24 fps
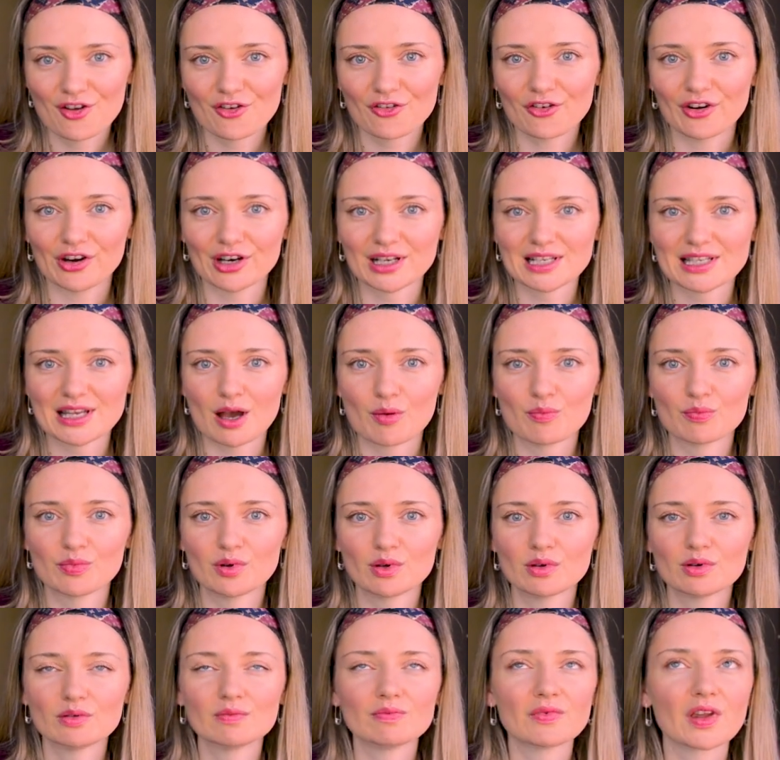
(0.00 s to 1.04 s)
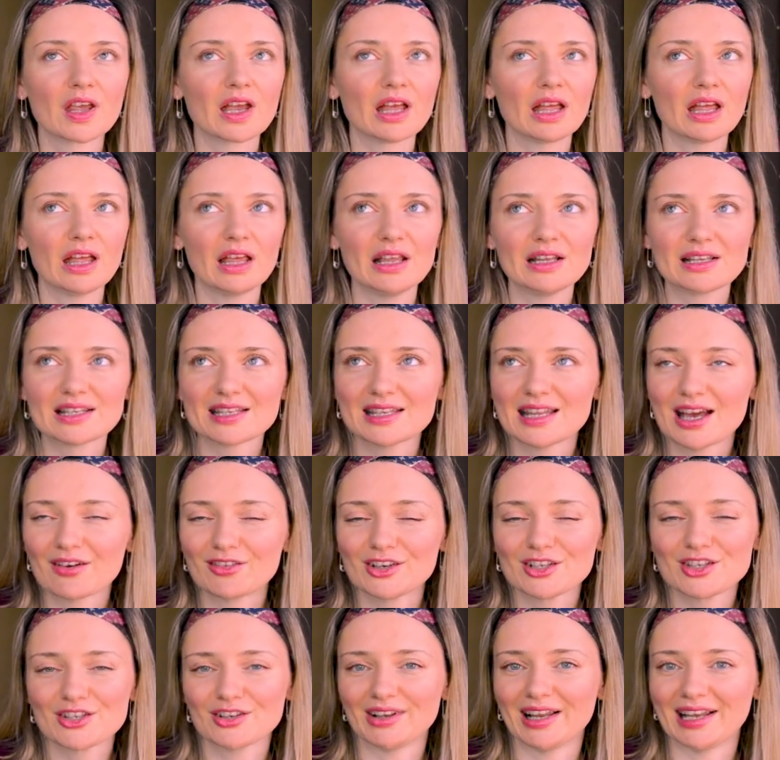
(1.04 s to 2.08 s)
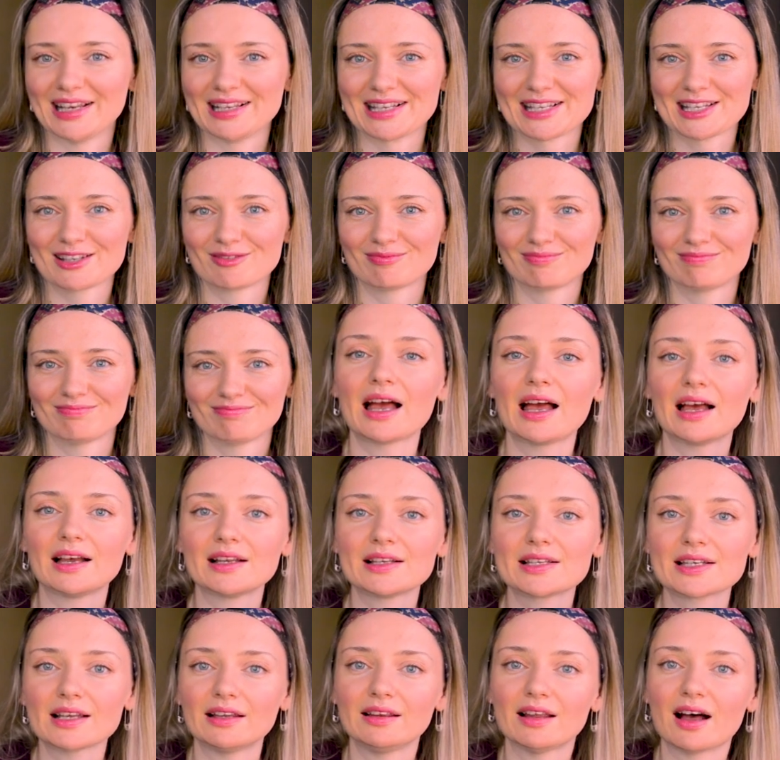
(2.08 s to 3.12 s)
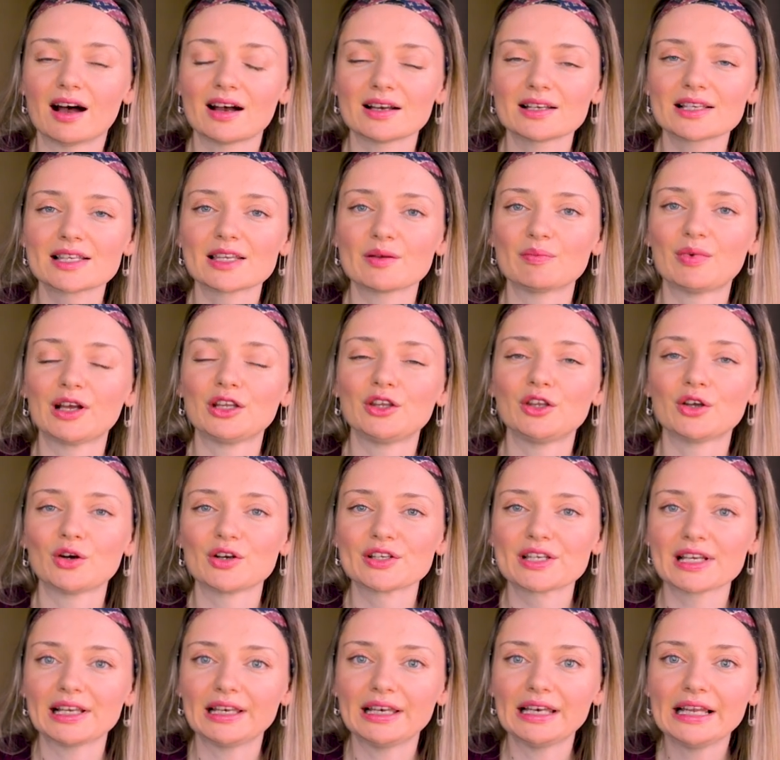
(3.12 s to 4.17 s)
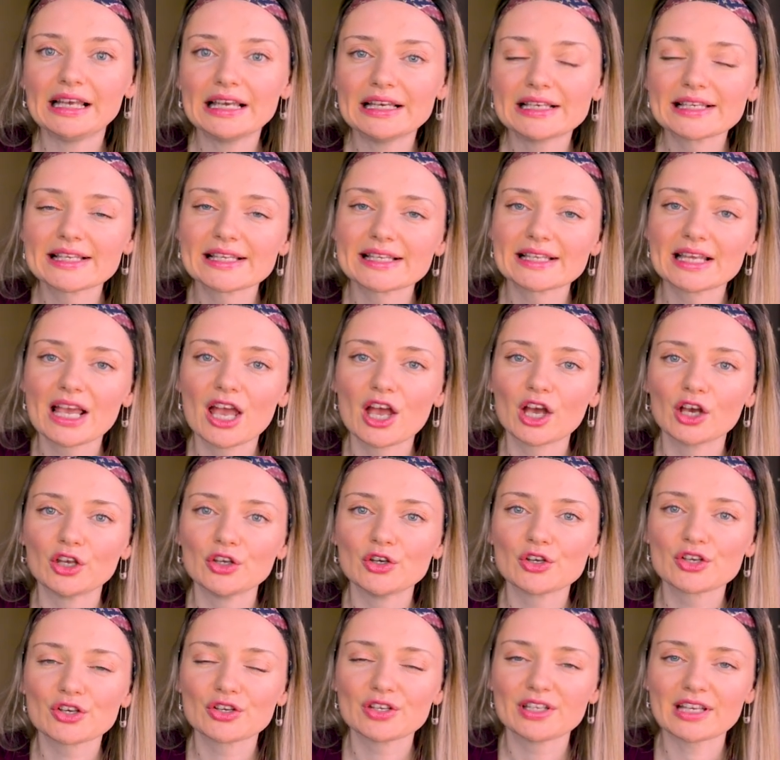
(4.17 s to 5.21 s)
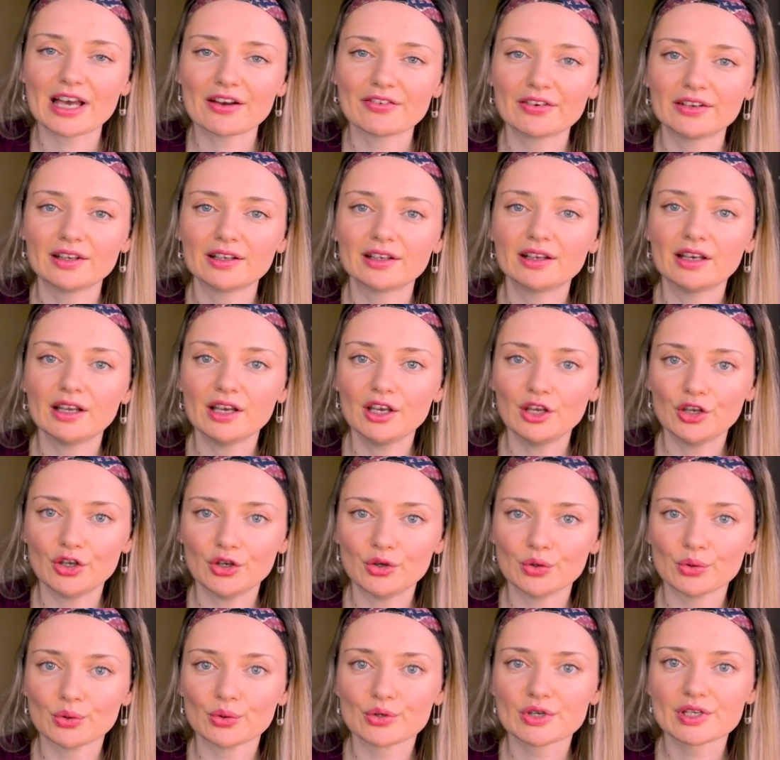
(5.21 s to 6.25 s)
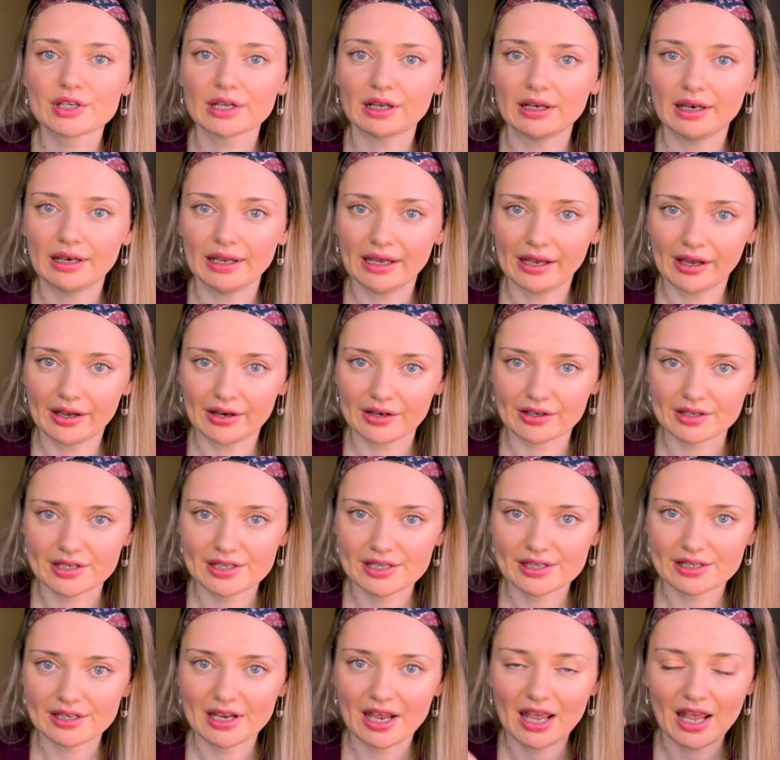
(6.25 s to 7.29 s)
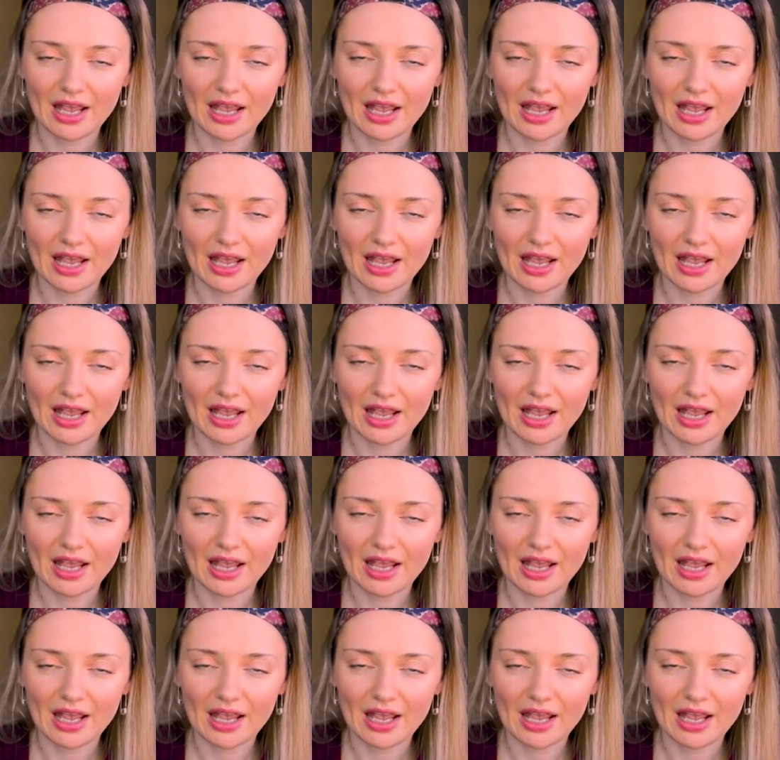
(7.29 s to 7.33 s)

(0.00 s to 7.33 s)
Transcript: For example, it's never too late. And last but not least, you should definitely use linkers,